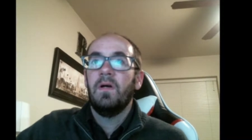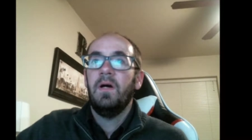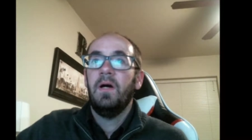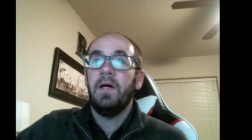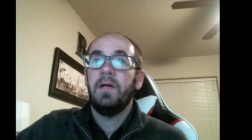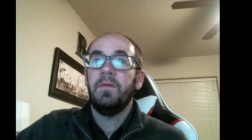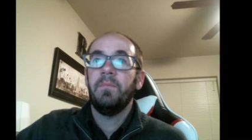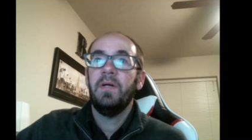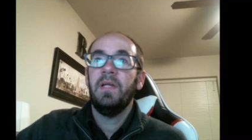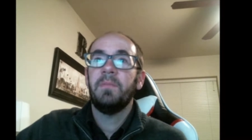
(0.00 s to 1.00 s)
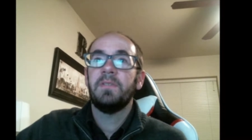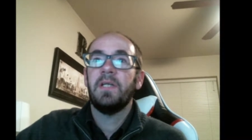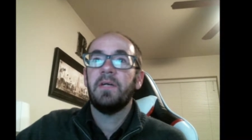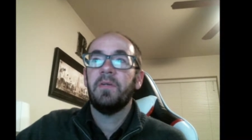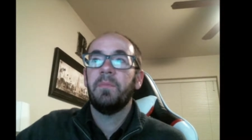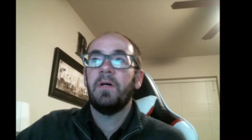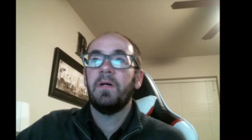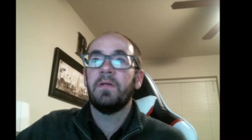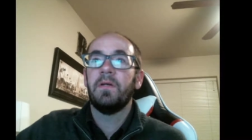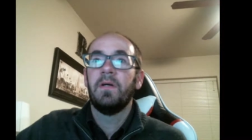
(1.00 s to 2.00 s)
Hi, my name is Zachary
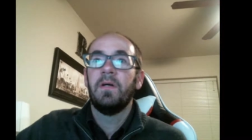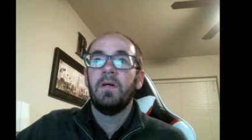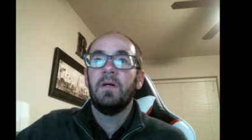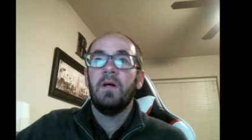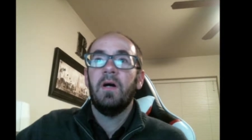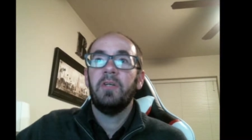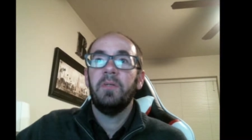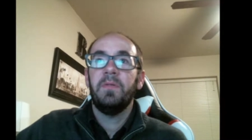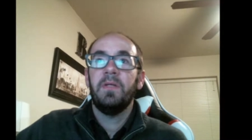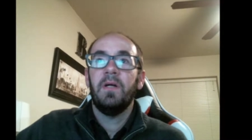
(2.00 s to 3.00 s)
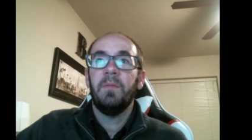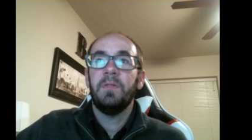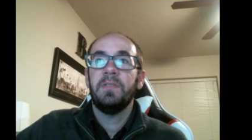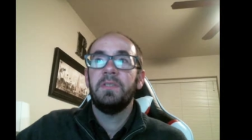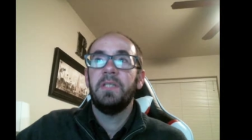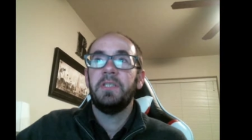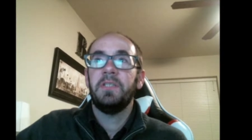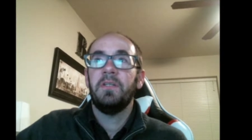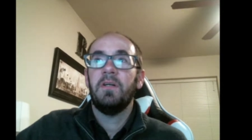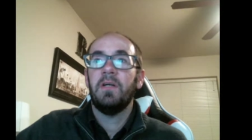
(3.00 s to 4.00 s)
Bond. Our group did our
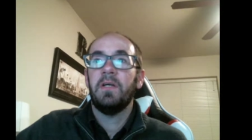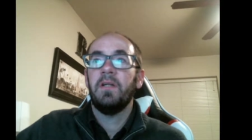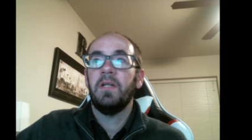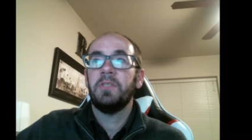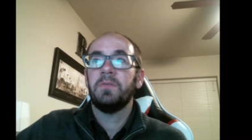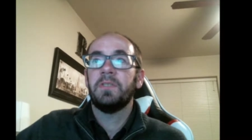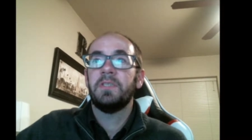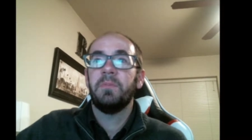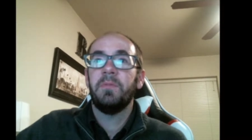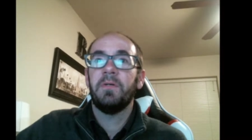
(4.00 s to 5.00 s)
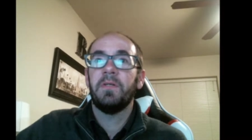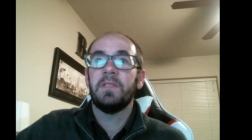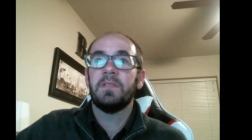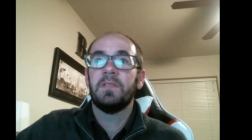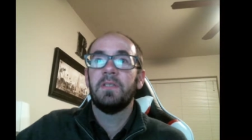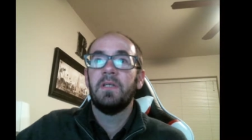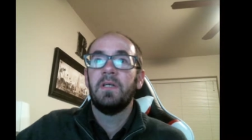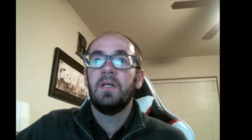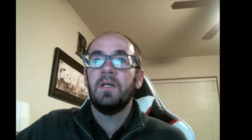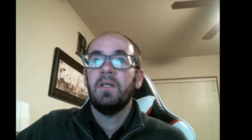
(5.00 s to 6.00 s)
presentation on intellectual disabilities.
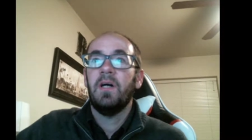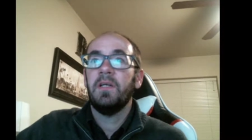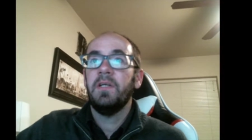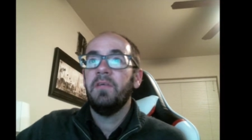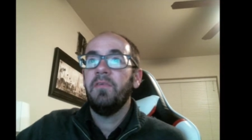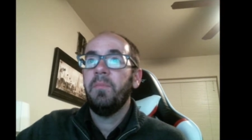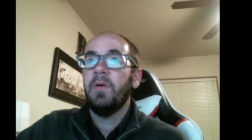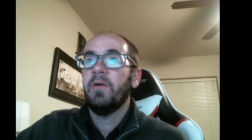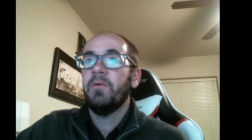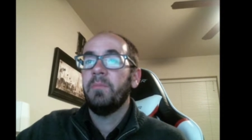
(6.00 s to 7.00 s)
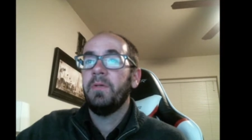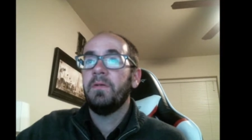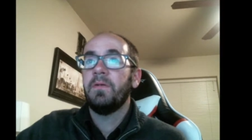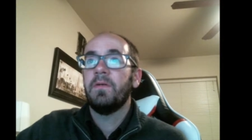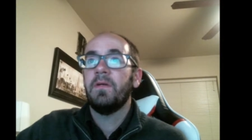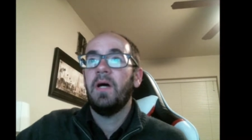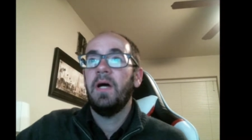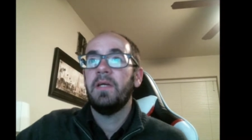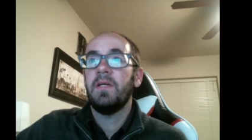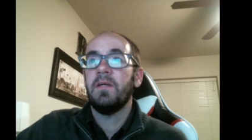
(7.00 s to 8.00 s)
Cognitive impairment,
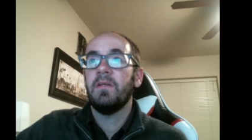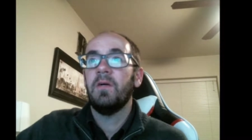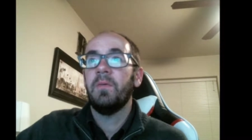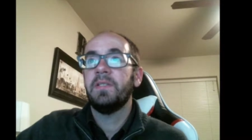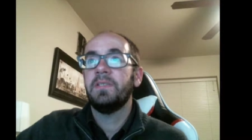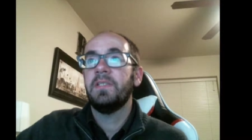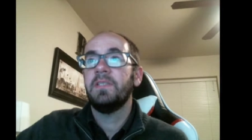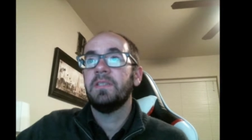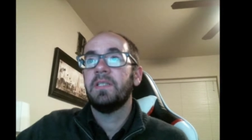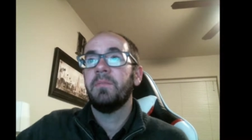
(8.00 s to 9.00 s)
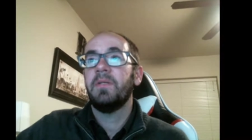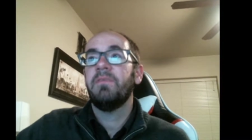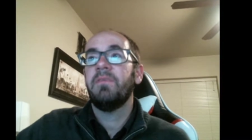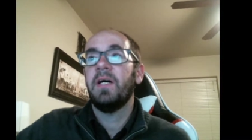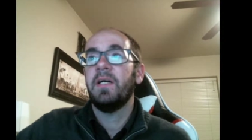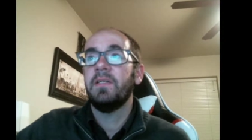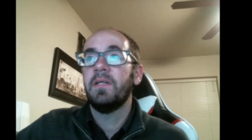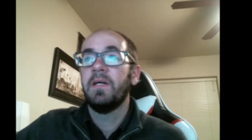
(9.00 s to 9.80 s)
i.e., low incidence, can be defined